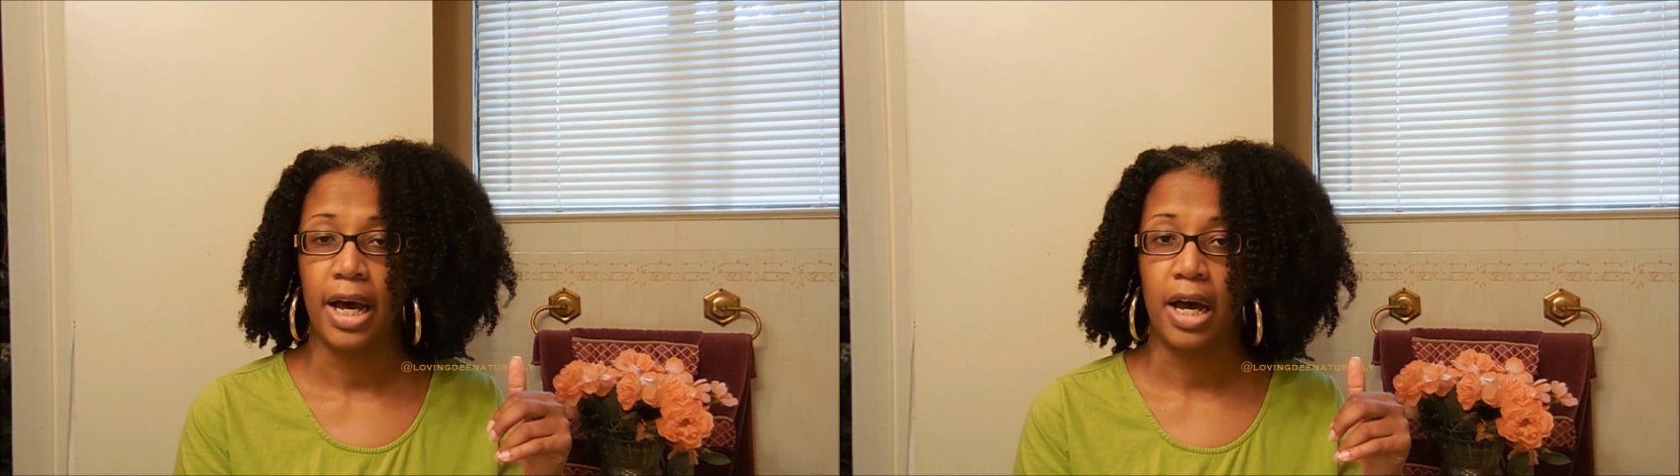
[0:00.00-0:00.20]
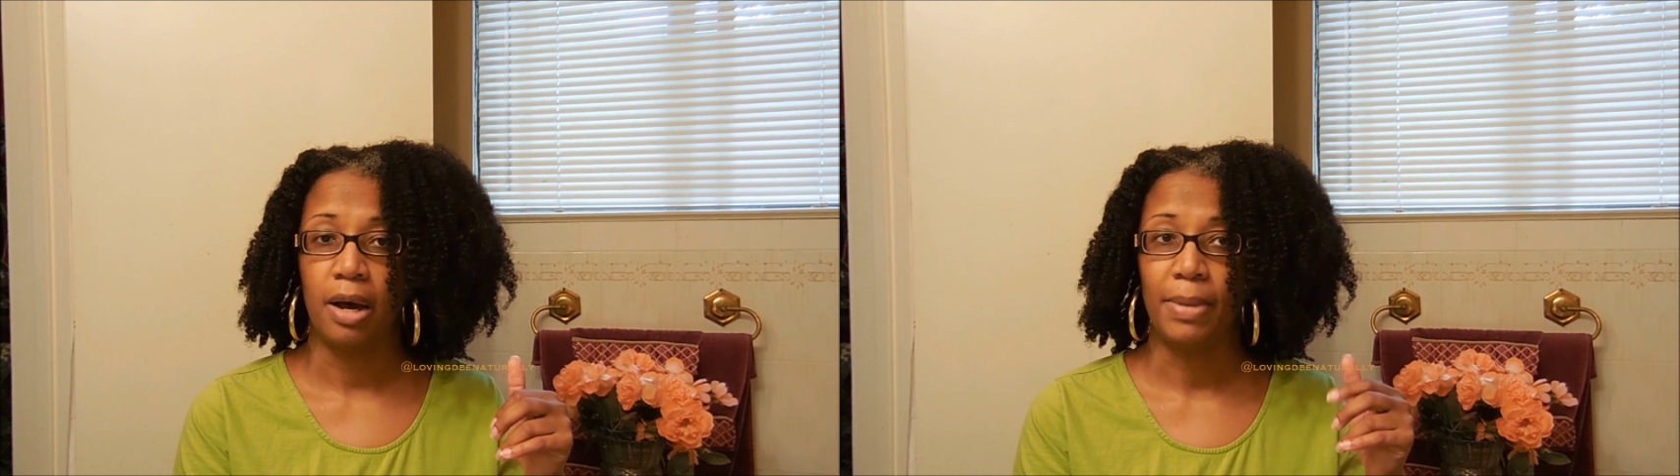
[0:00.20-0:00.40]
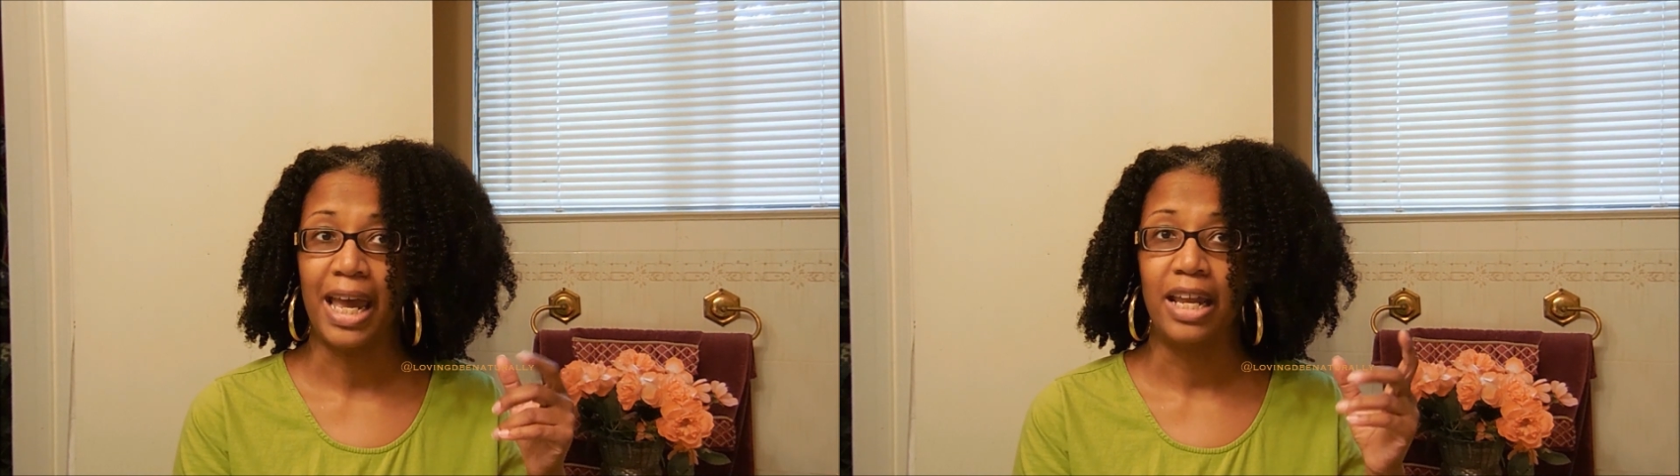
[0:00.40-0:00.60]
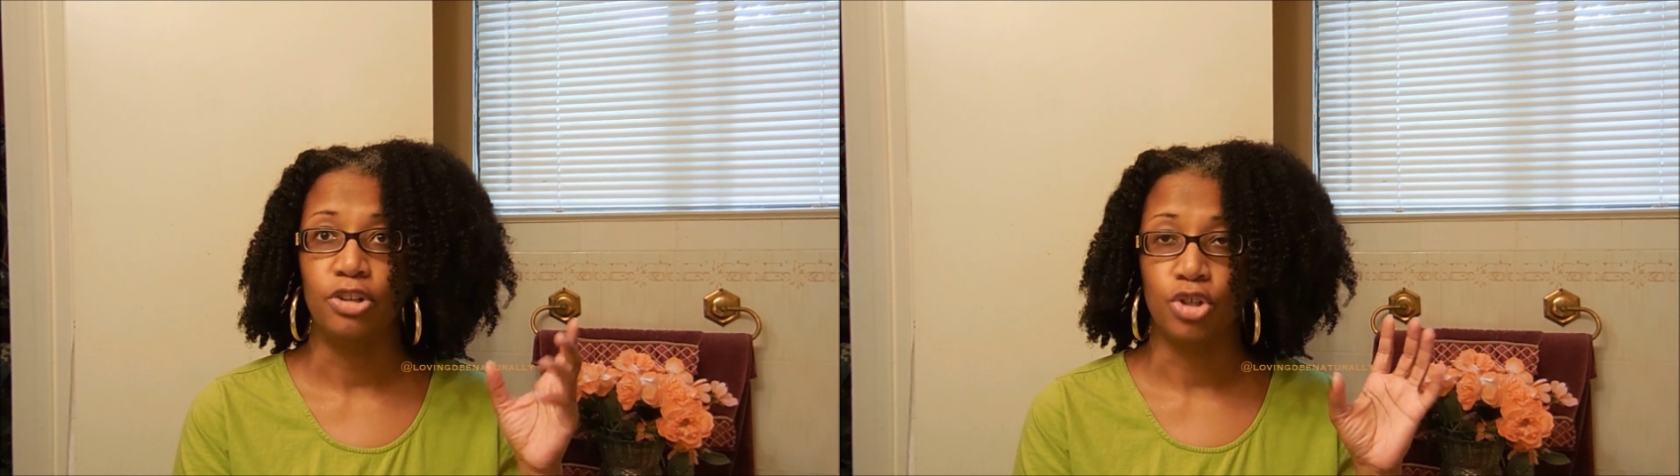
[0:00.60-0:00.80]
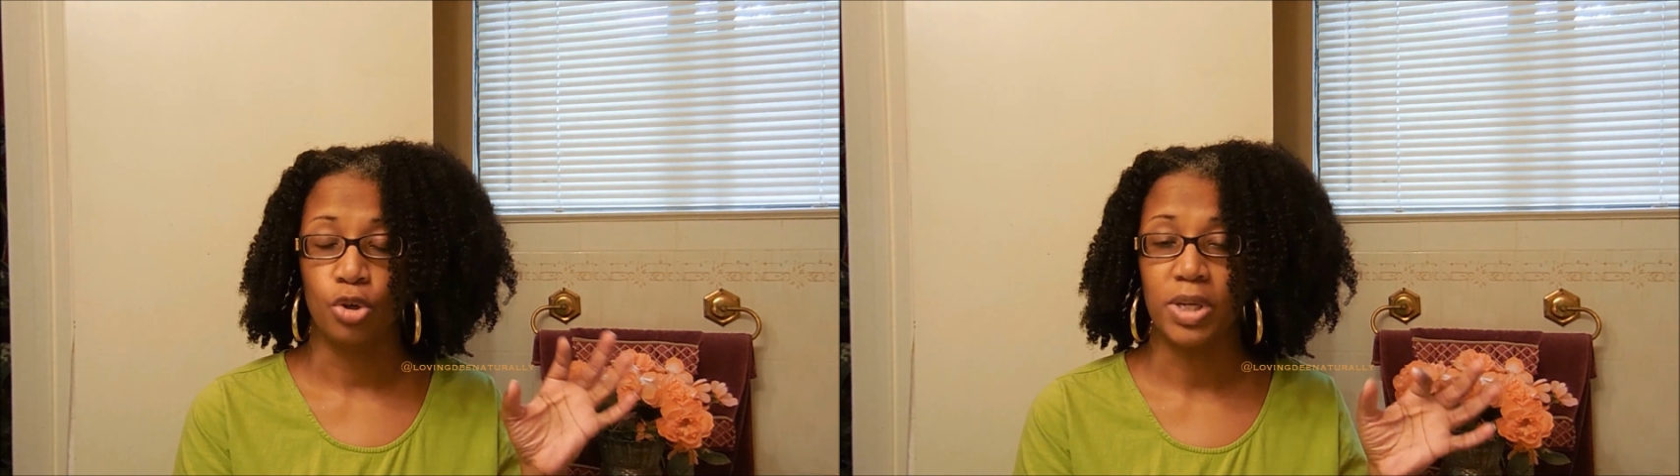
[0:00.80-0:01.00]
Um, and
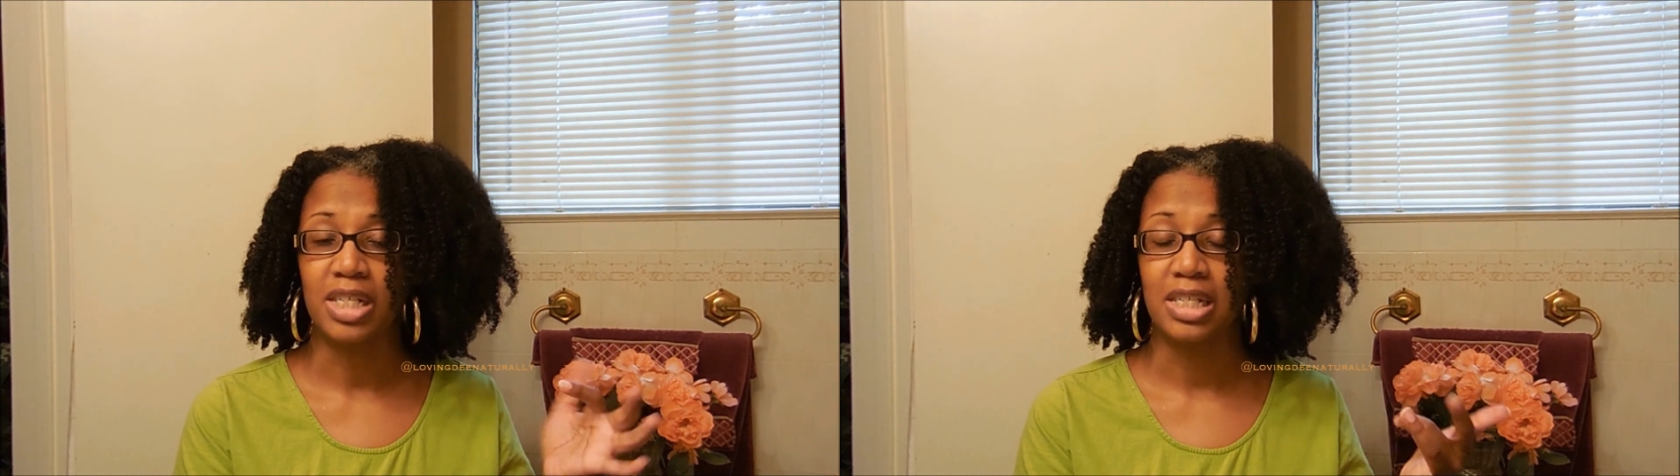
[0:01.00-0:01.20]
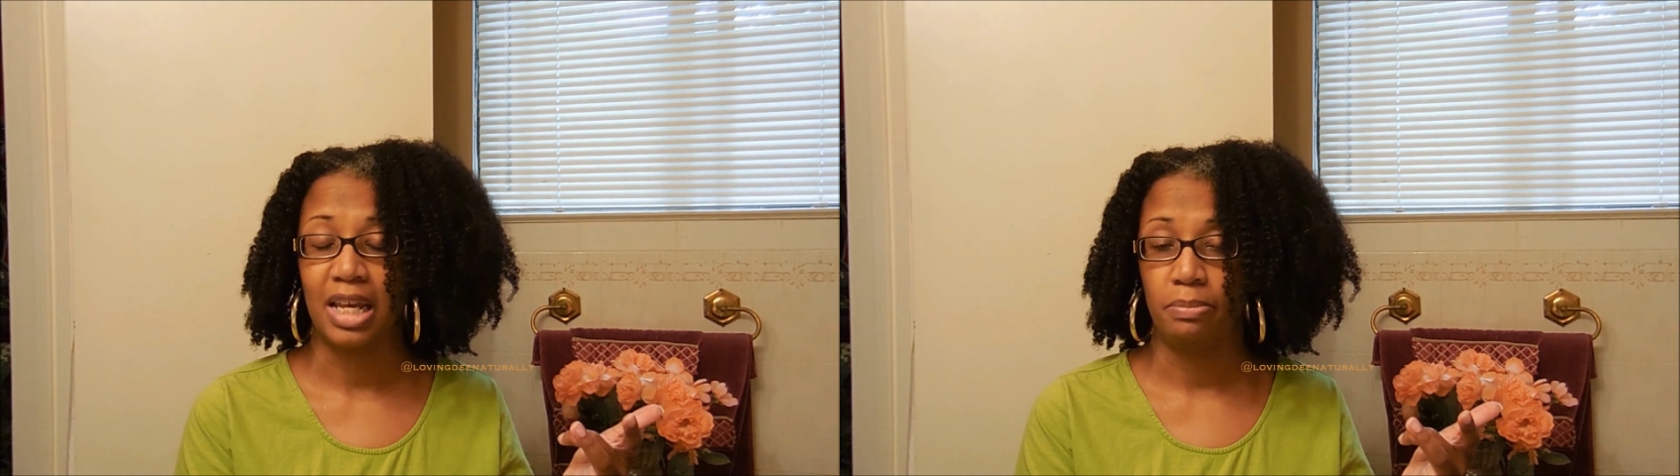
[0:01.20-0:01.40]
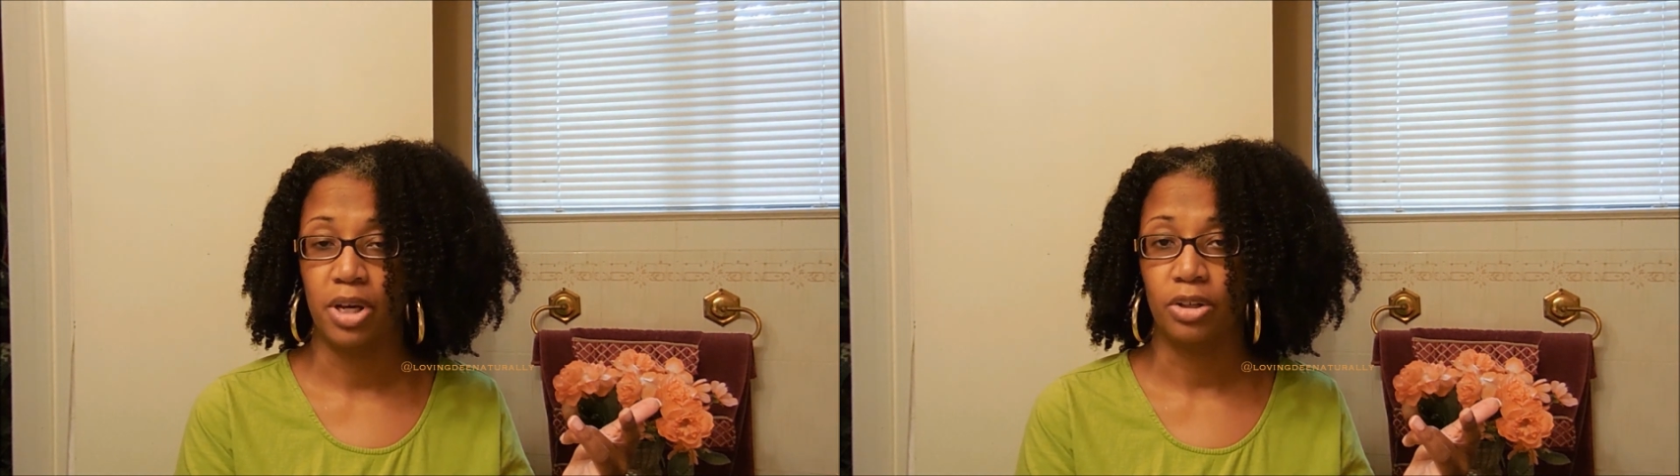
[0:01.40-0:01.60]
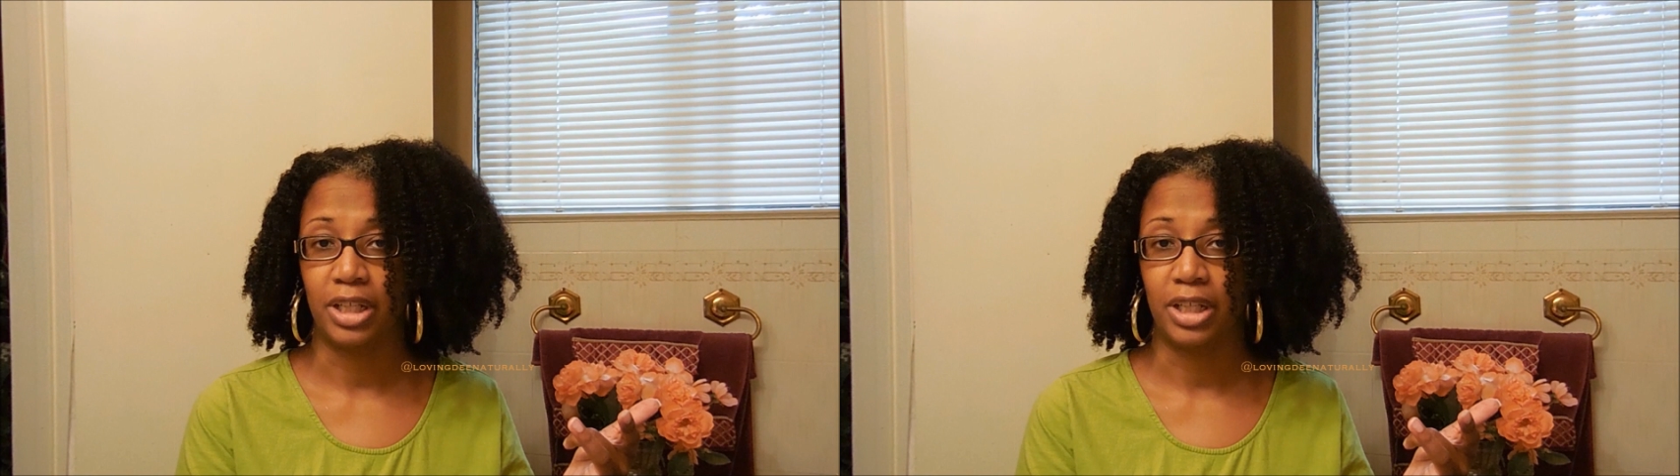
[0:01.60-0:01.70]
your twists stay better